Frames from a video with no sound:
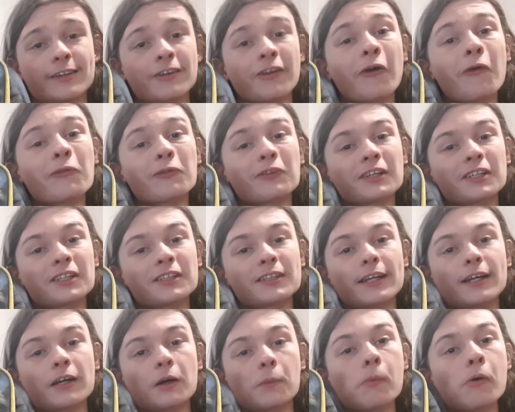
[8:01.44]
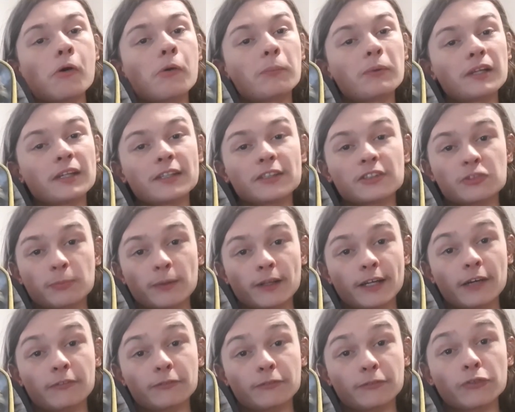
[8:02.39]
not only are they a public
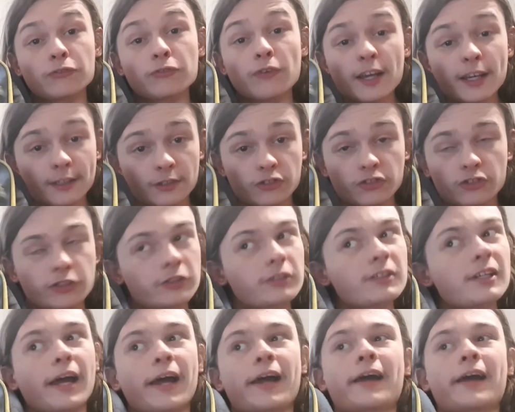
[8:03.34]
display of affection,